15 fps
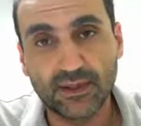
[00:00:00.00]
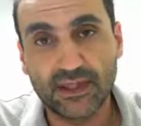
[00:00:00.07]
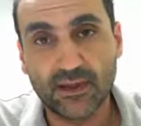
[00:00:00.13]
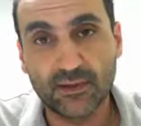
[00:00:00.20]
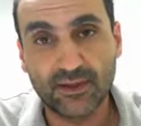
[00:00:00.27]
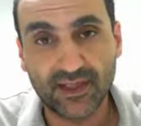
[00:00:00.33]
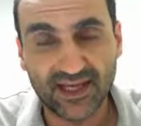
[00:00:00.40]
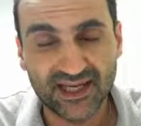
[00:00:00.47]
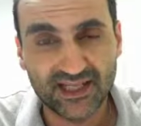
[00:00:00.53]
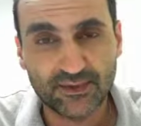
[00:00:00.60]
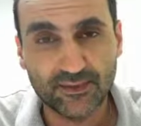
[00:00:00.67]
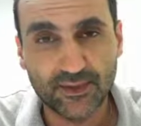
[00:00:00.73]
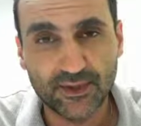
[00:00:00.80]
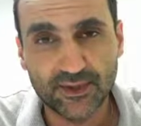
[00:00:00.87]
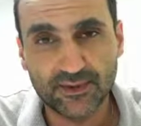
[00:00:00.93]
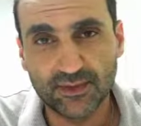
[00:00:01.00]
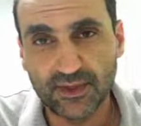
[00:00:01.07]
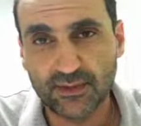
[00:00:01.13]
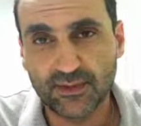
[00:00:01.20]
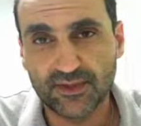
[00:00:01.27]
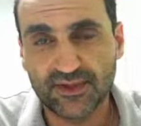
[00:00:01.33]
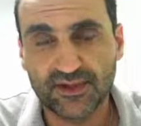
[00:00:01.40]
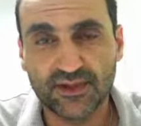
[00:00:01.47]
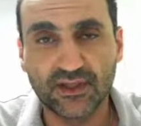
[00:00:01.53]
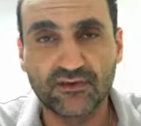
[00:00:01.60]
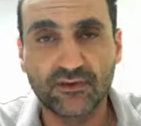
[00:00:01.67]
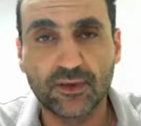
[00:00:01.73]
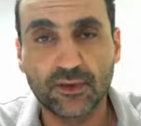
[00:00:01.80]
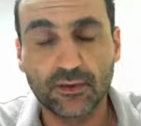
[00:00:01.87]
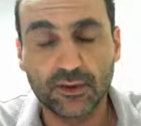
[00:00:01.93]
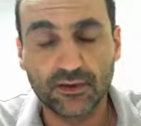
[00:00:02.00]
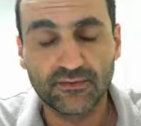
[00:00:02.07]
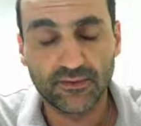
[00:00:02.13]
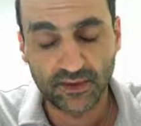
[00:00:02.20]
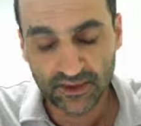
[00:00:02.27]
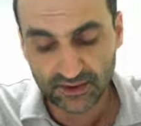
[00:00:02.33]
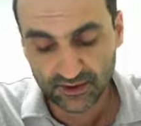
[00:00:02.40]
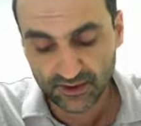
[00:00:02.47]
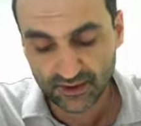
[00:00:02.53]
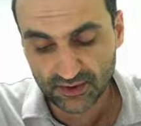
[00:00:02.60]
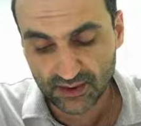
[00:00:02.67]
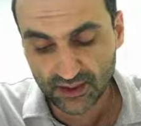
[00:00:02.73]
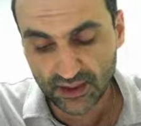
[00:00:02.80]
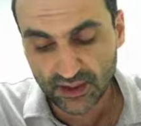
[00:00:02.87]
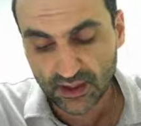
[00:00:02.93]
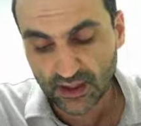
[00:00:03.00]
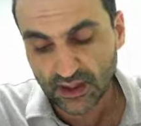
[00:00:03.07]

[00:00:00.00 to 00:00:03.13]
becoming the experts, so becoming the Steve Irwin of your industry.